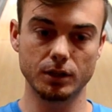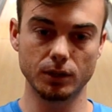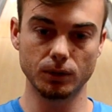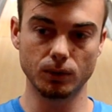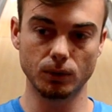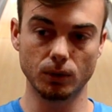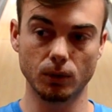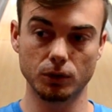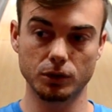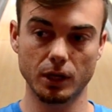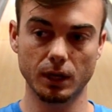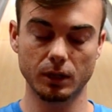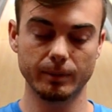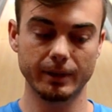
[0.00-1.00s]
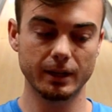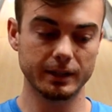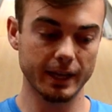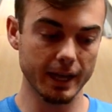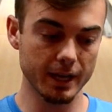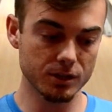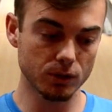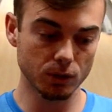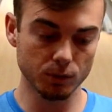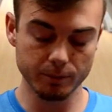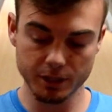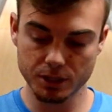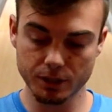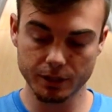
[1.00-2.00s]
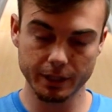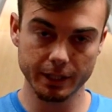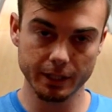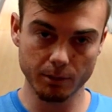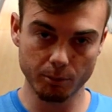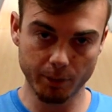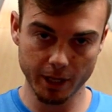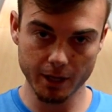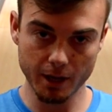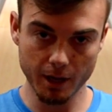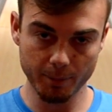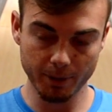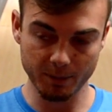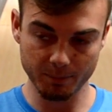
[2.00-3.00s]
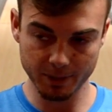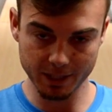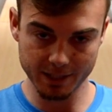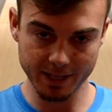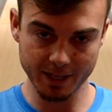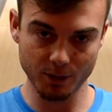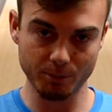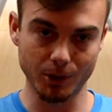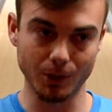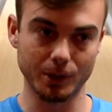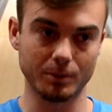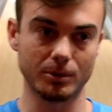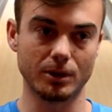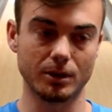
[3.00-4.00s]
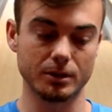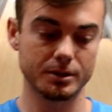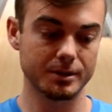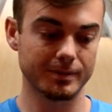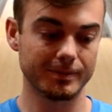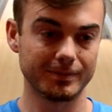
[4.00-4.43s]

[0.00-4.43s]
to talk about the age-old mystery pin up and pin down bowling balls.